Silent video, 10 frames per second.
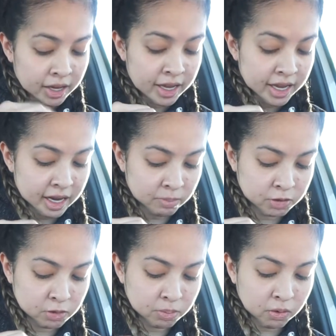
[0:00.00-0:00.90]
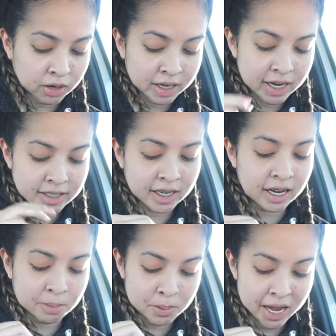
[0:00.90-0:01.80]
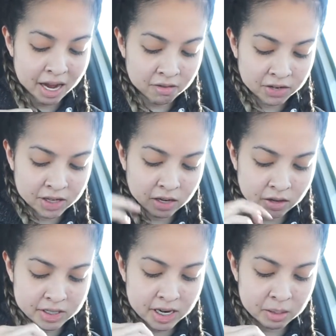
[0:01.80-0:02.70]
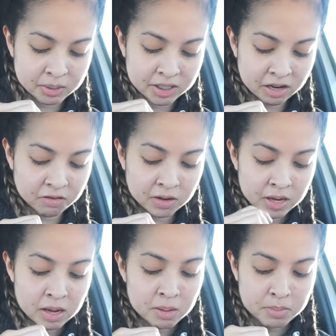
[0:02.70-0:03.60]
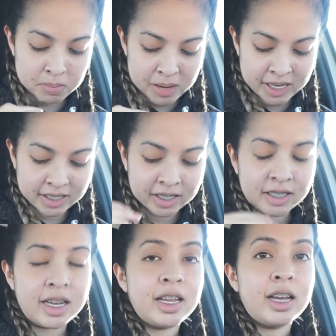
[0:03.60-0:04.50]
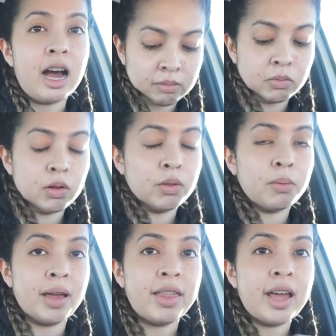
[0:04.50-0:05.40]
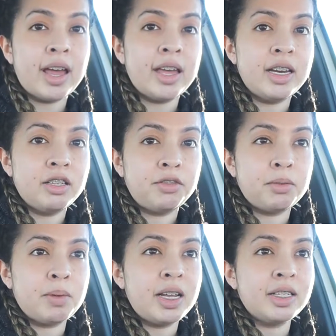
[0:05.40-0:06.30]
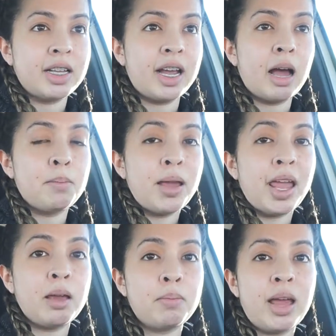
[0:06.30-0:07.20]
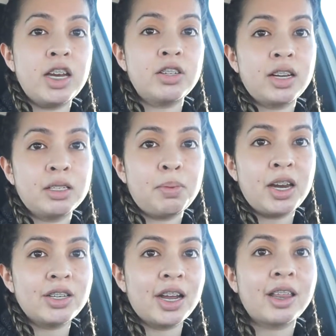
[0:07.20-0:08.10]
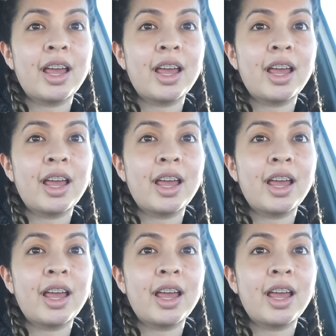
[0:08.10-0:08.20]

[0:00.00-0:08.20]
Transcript: And I'm super organized, like I pay everything on time and stuff, but basically, well, the way that it is for me is like I'm paying paycheck to paycheck.